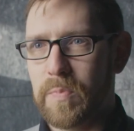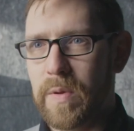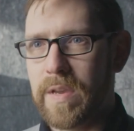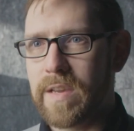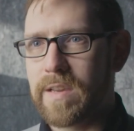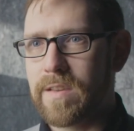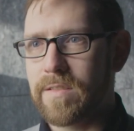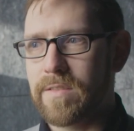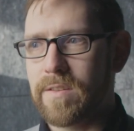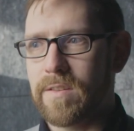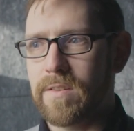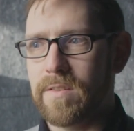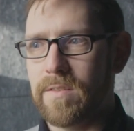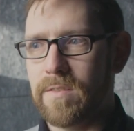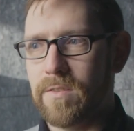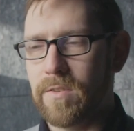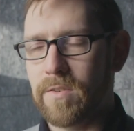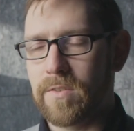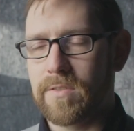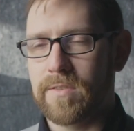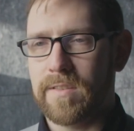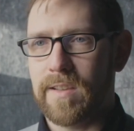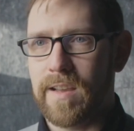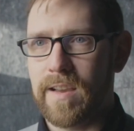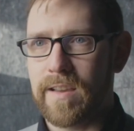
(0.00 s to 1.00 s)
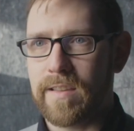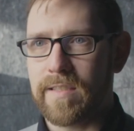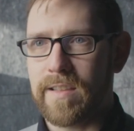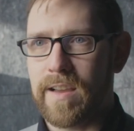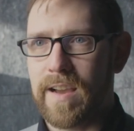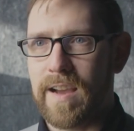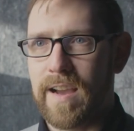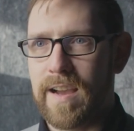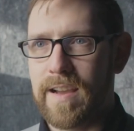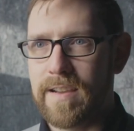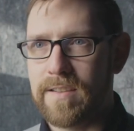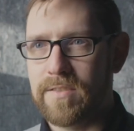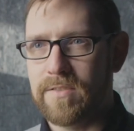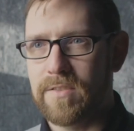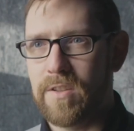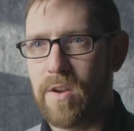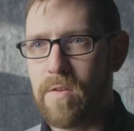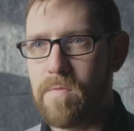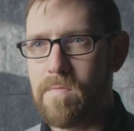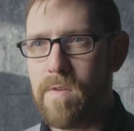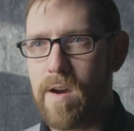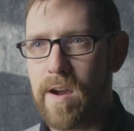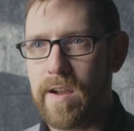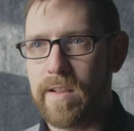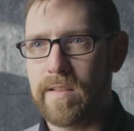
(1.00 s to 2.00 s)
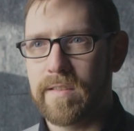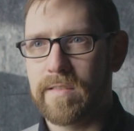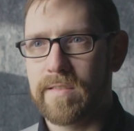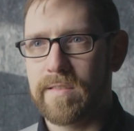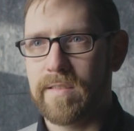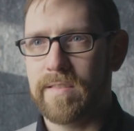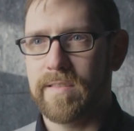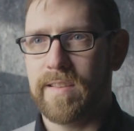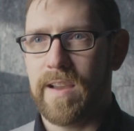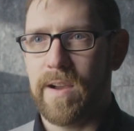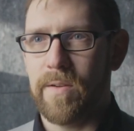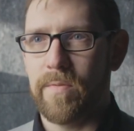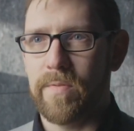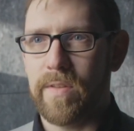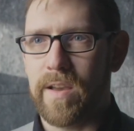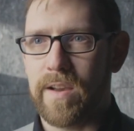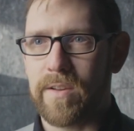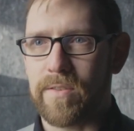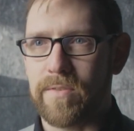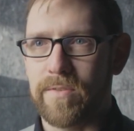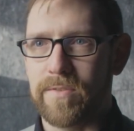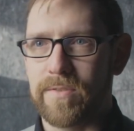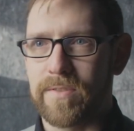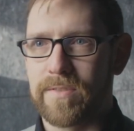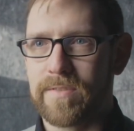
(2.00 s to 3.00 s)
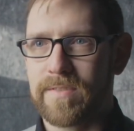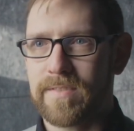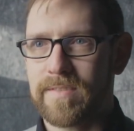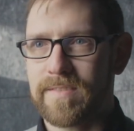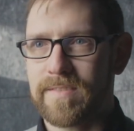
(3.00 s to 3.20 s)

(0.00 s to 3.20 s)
speaker that looks like that has no right to sound that good.